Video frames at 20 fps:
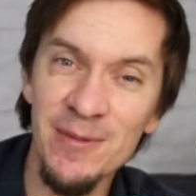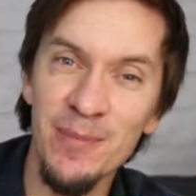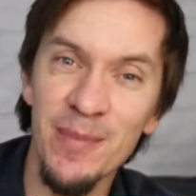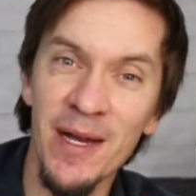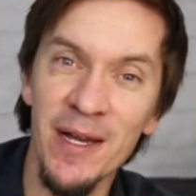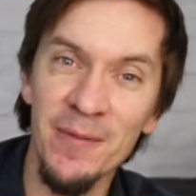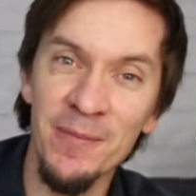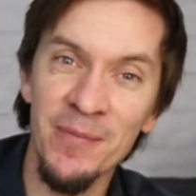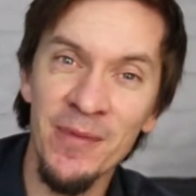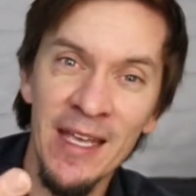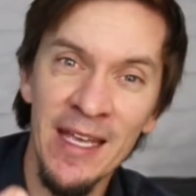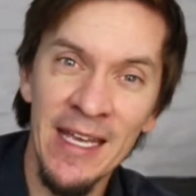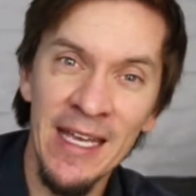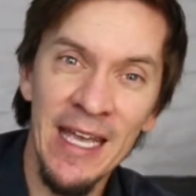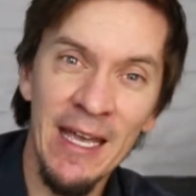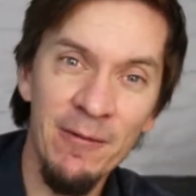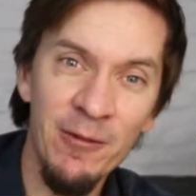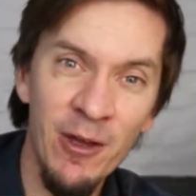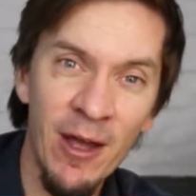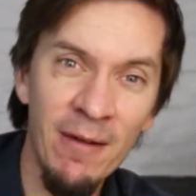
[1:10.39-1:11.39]
But
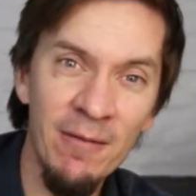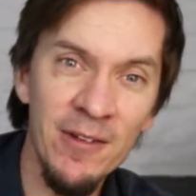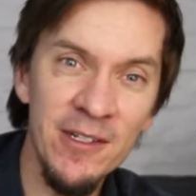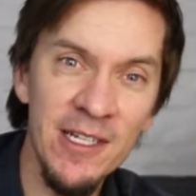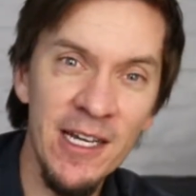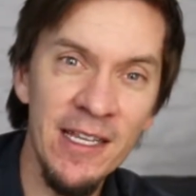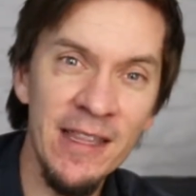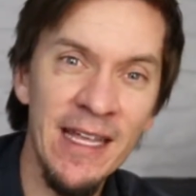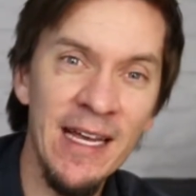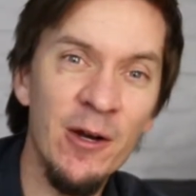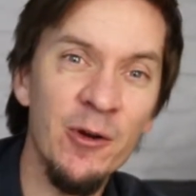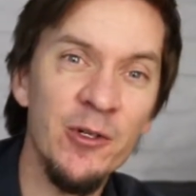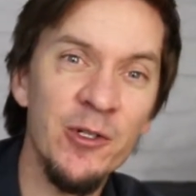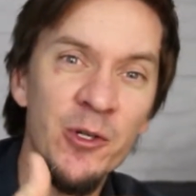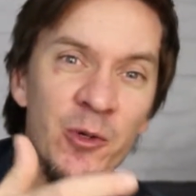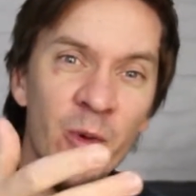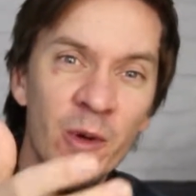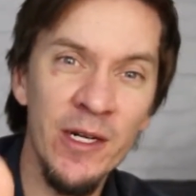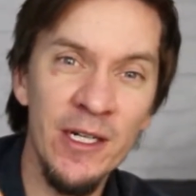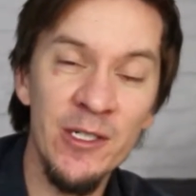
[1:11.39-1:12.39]
if you haven't done that or
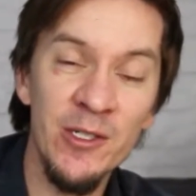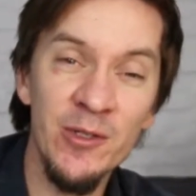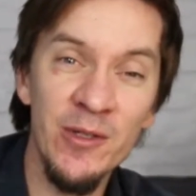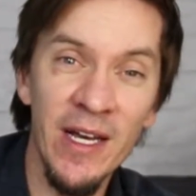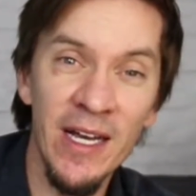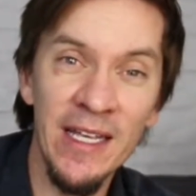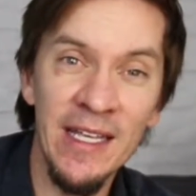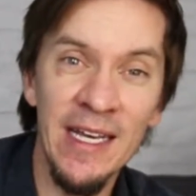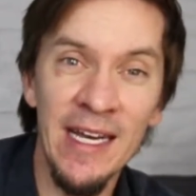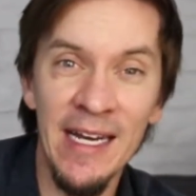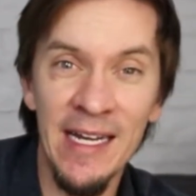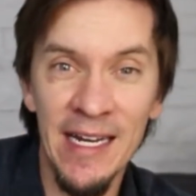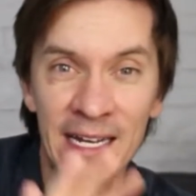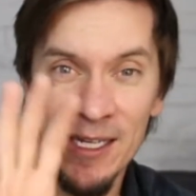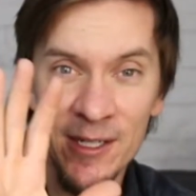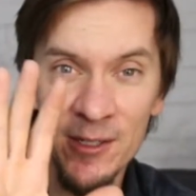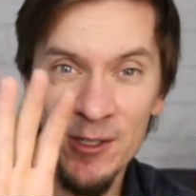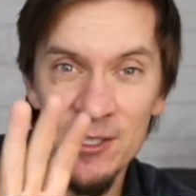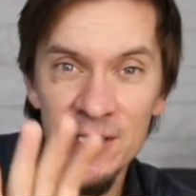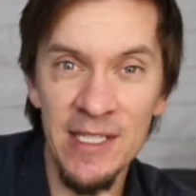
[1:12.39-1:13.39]
don't want to do that yet, I
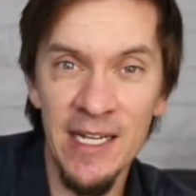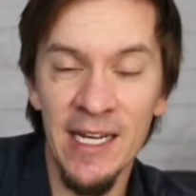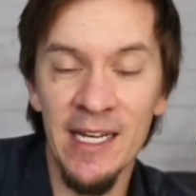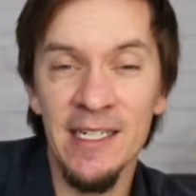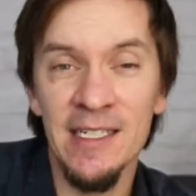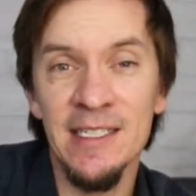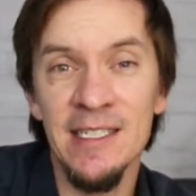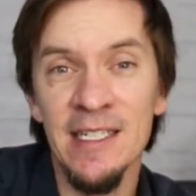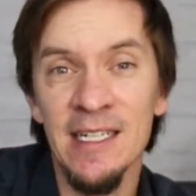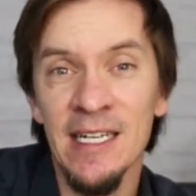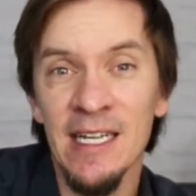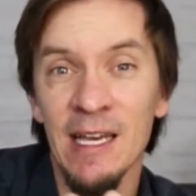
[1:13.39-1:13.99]
understand.